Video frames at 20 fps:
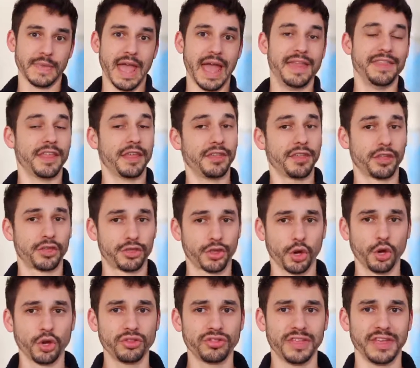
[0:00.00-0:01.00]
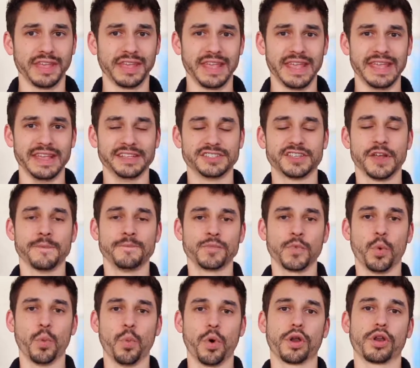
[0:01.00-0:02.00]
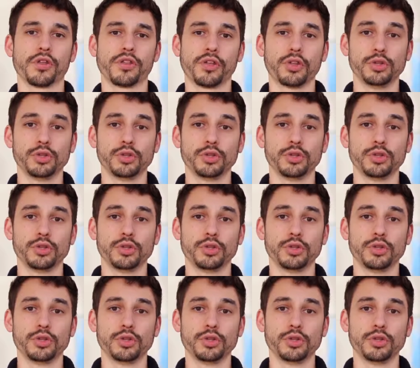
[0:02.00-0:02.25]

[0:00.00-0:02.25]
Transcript: And then the third thing is, what are the